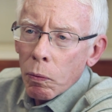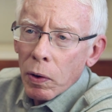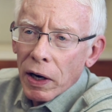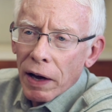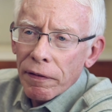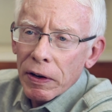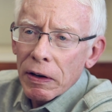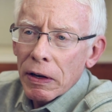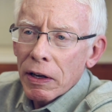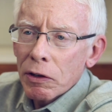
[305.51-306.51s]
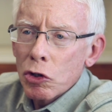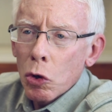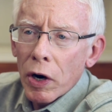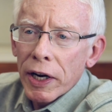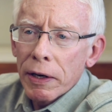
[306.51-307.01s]
What I've
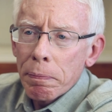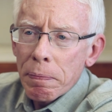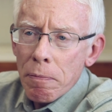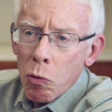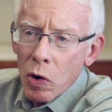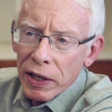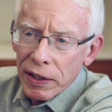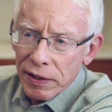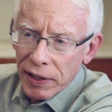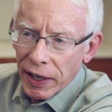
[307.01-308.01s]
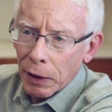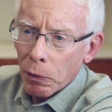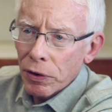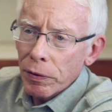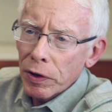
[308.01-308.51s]
enjoyed witnessing
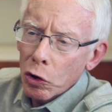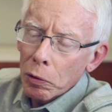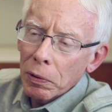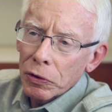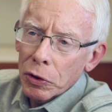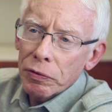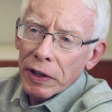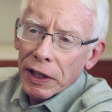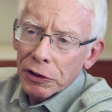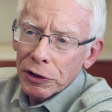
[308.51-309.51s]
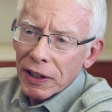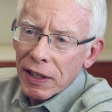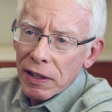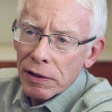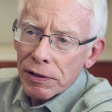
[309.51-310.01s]
with Renewable Nutrients
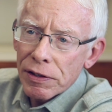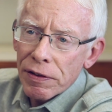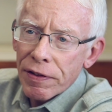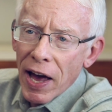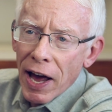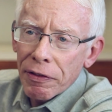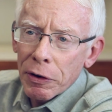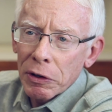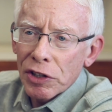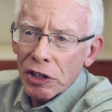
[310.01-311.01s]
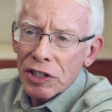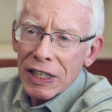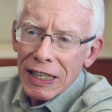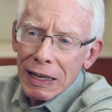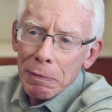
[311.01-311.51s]
is that there is a
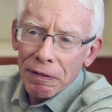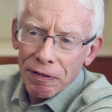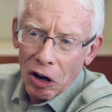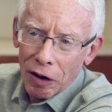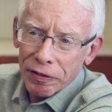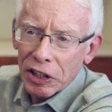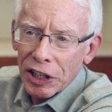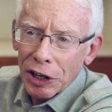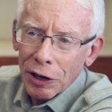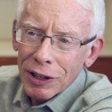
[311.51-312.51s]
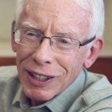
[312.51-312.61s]
team involved here